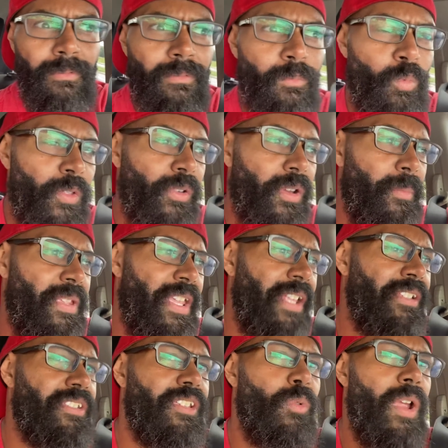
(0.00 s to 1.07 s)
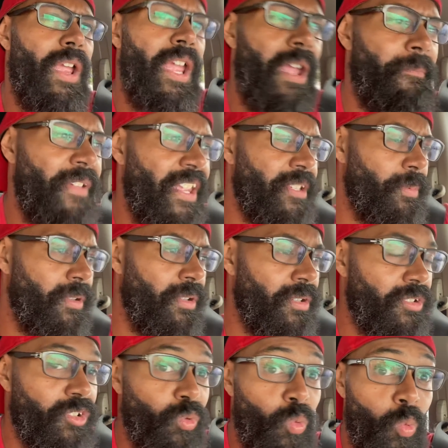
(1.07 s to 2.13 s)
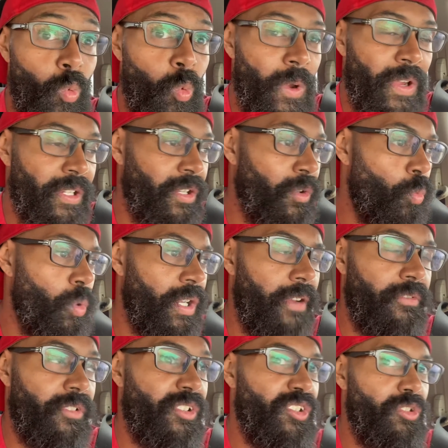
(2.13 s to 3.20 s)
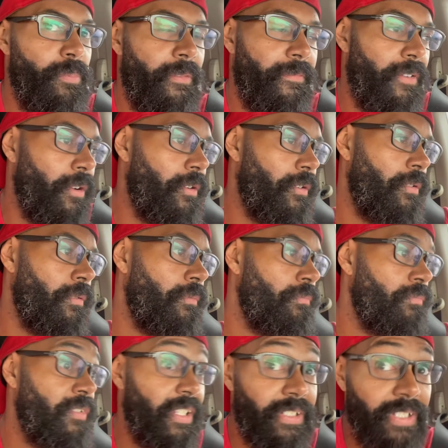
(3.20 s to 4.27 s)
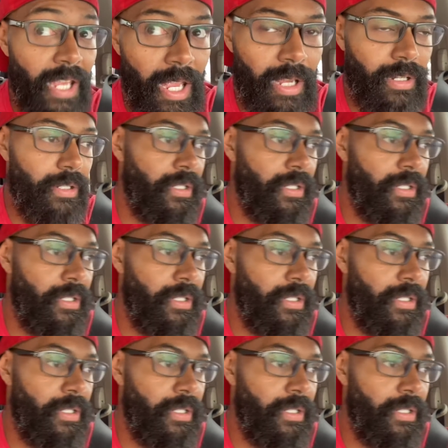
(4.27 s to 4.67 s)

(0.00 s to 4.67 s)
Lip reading: Whether it be Instagram, Facebook, Twitter, whatever you prefer, TikTok,